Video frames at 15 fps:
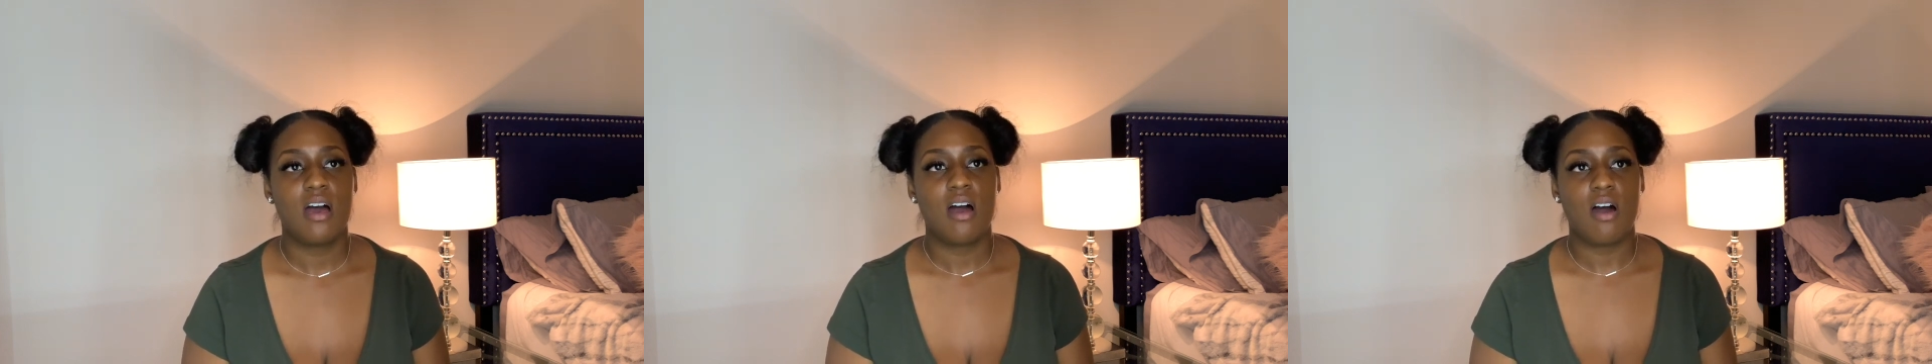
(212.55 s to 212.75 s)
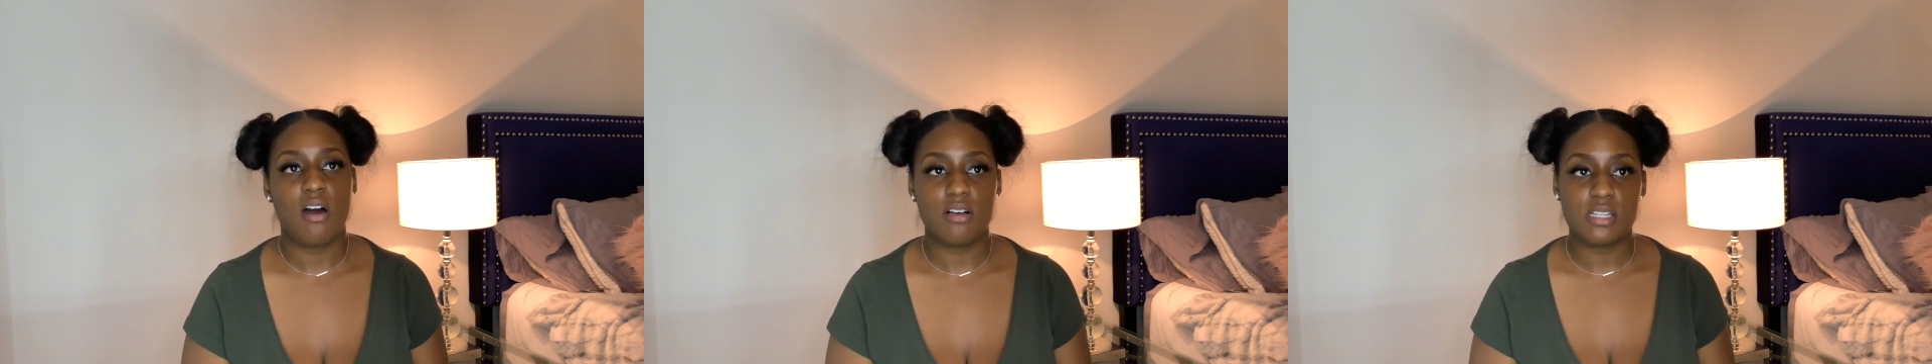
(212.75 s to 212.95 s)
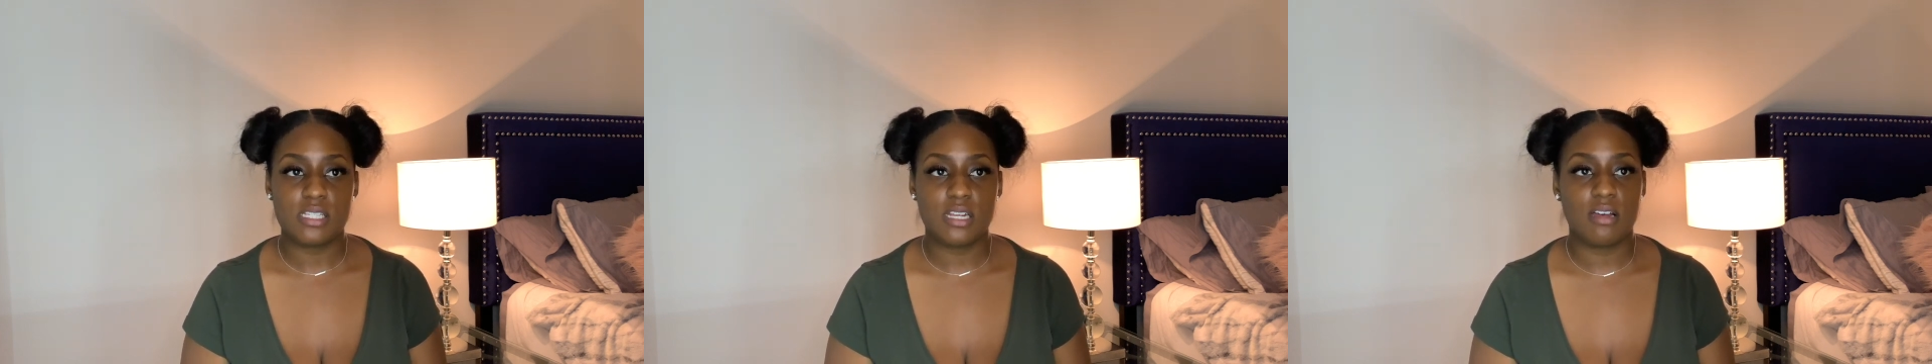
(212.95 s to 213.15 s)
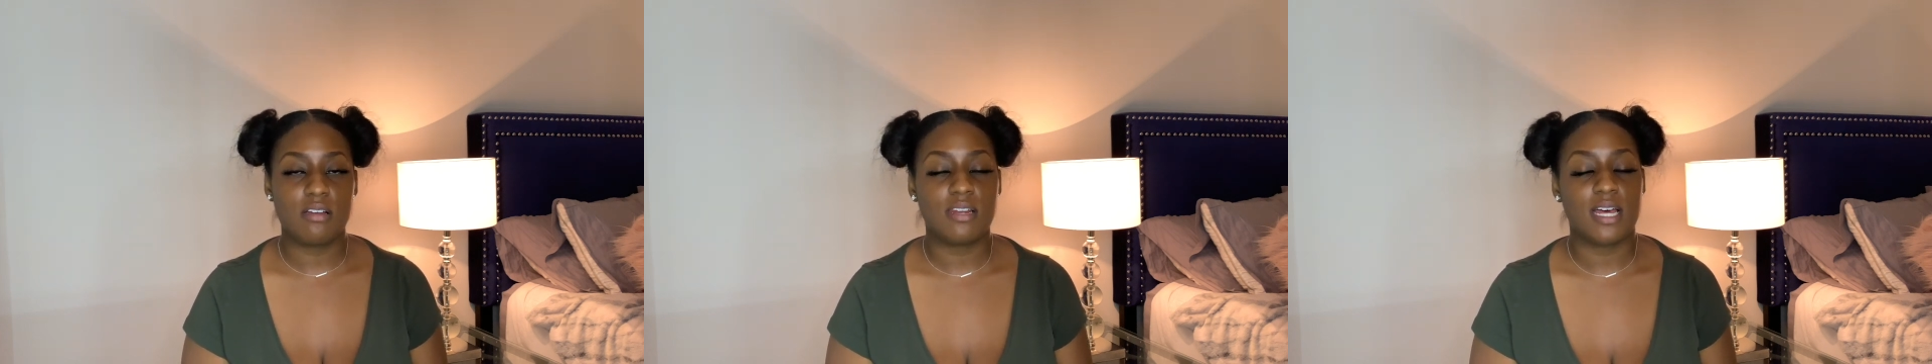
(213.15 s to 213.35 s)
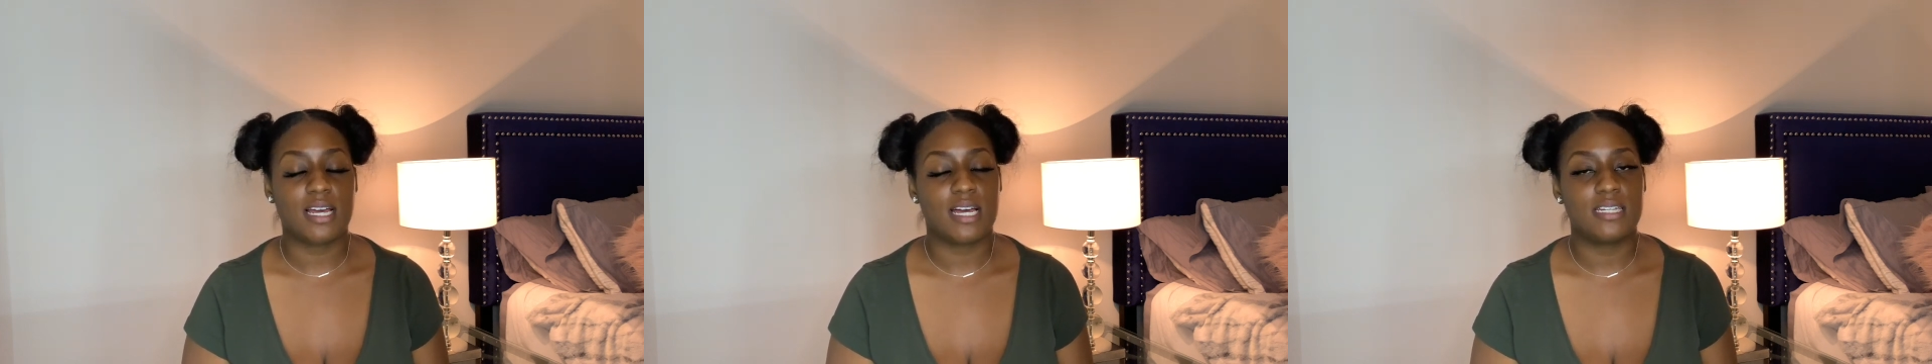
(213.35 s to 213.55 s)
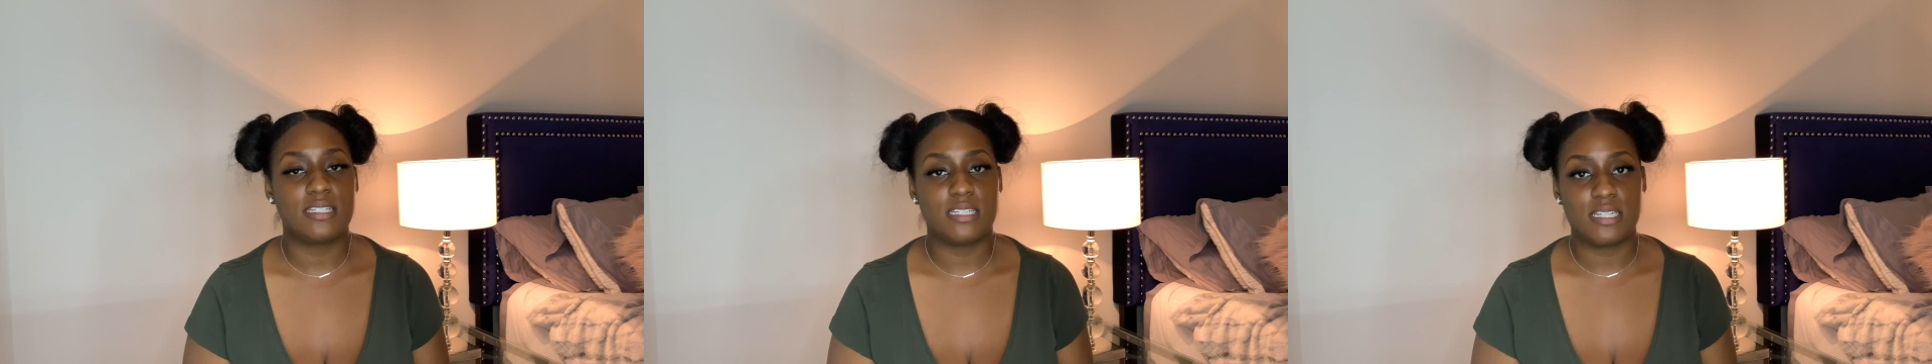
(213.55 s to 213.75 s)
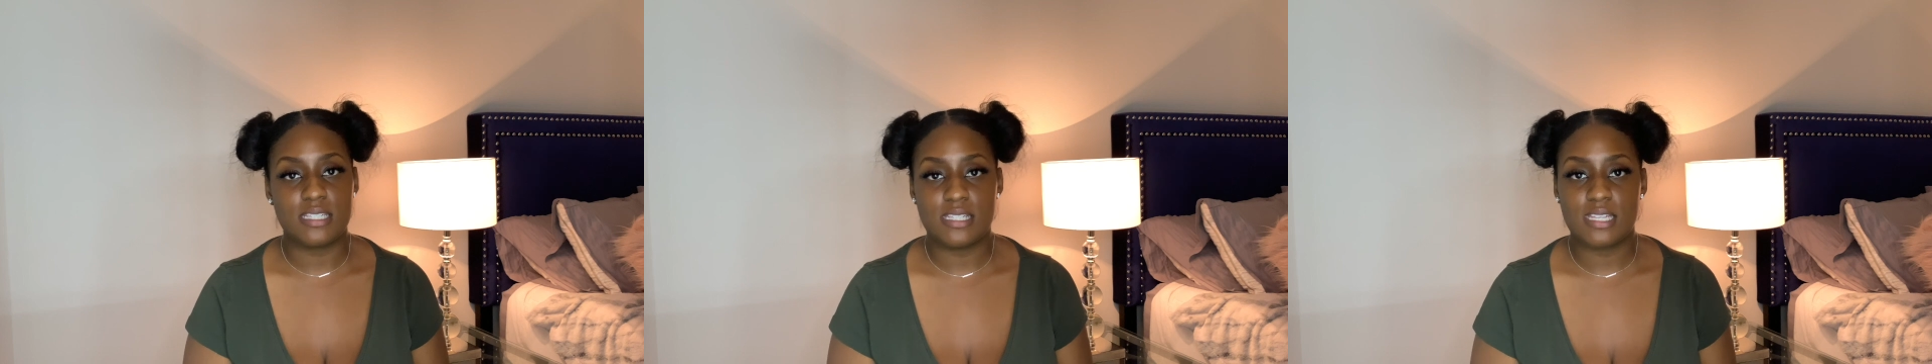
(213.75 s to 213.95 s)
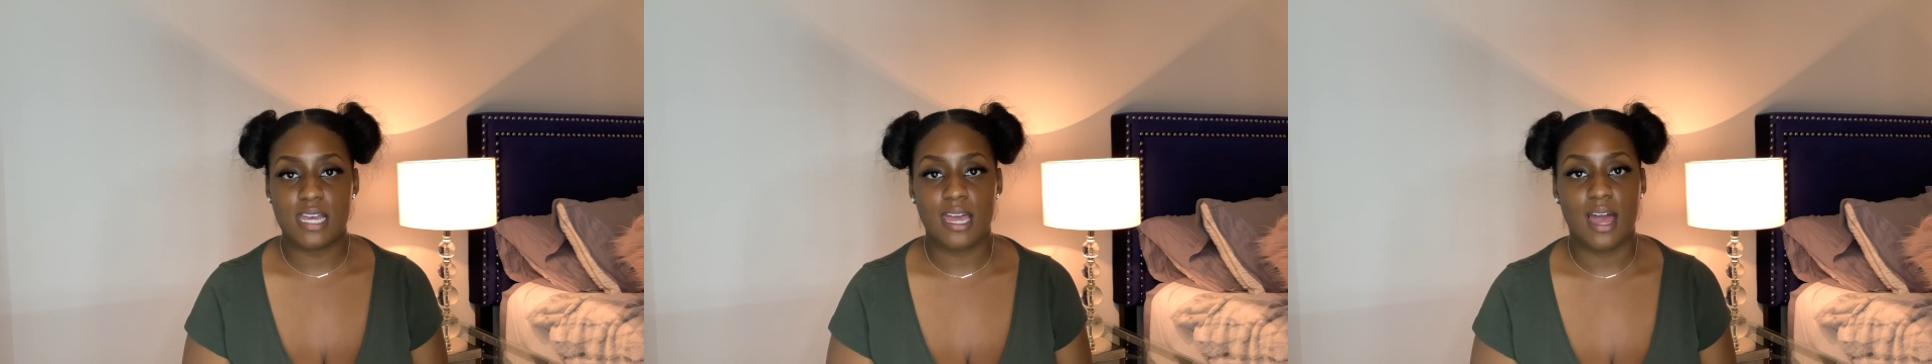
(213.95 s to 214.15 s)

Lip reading: Also, like I did say,